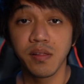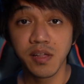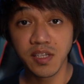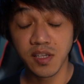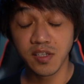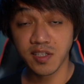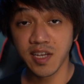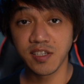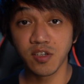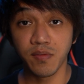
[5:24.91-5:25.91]
This is a
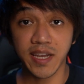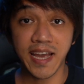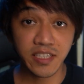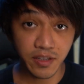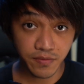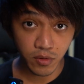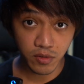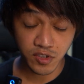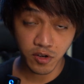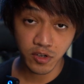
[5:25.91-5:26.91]
test of the
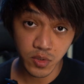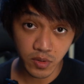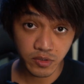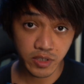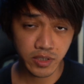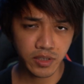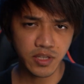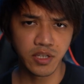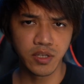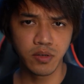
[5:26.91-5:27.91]
CaTeFo Star200
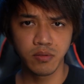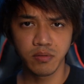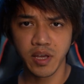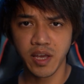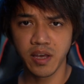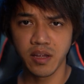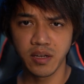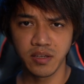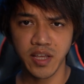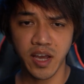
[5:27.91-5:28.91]
T2,
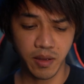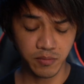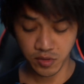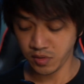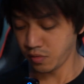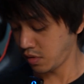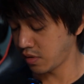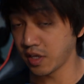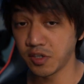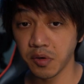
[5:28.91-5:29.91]
and yeah, I'm just
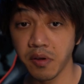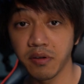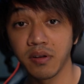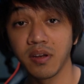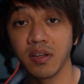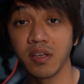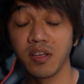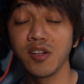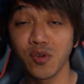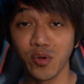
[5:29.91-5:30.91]
using the integrated
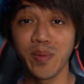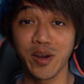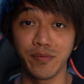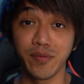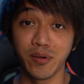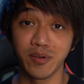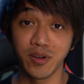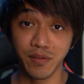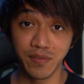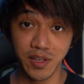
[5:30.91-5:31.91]
internal microphone
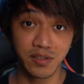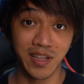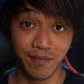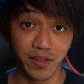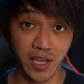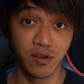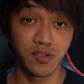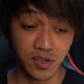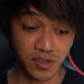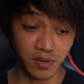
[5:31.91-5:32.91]
of this
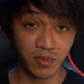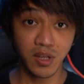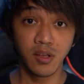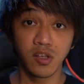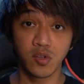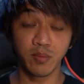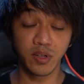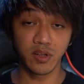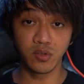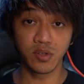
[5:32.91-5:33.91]
lavalier system. So I'm
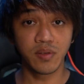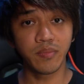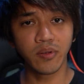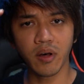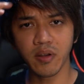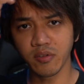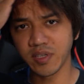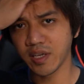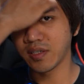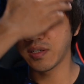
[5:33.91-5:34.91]
going to do a simple audio
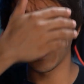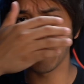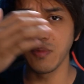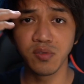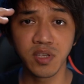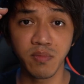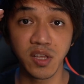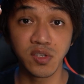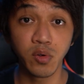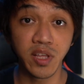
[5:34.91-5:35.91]
test. I'm using
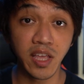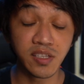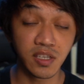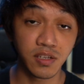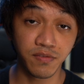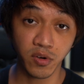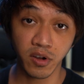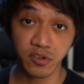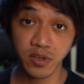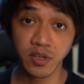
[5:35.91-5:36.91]
my Sony
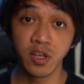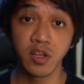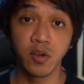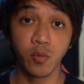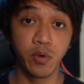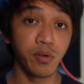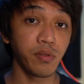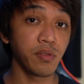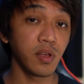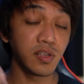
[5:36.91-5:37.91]
A6400
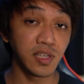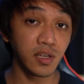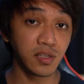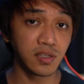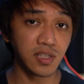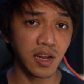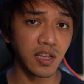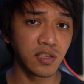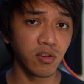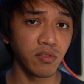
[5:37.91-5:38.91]
with 6
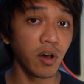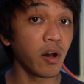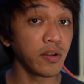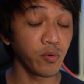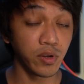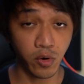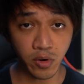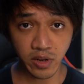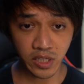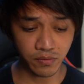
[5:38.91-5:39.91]
settings on the audio
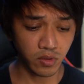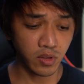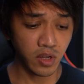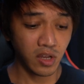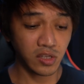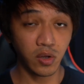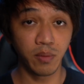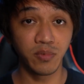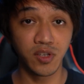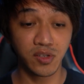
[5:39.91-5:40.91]
recording level. So
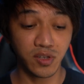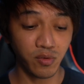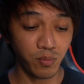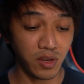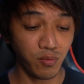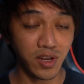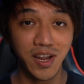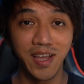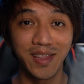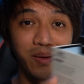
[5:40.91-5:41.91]
I'm just going to be
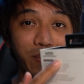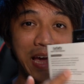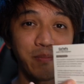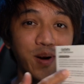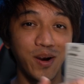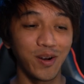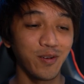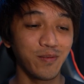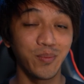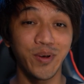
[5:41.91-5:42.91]
reading the back part
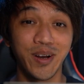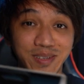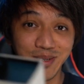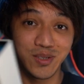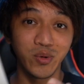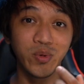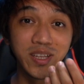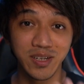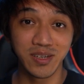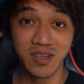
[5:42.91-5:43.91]
of the box so we
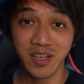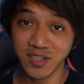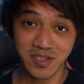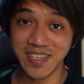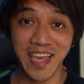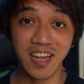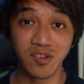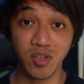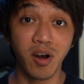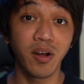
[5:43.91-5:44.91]
can just
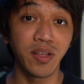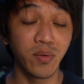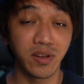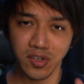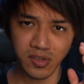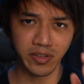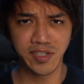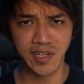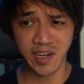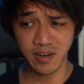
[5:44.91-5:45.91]
gauge the audio and just
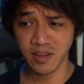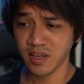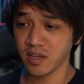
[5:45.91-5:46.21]
listen in.